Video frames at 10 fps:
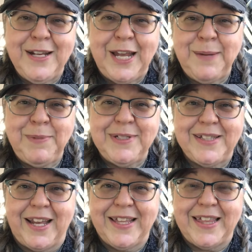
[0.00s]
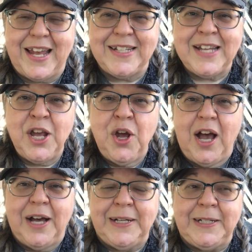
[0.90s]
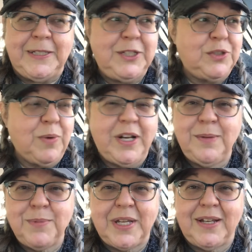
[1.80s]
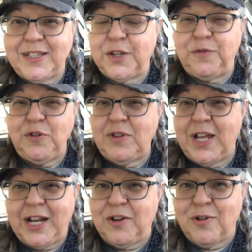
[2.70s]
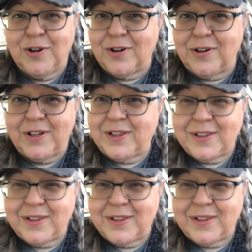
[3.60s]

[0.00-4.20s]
of happens like that. Just random things. The food that I order,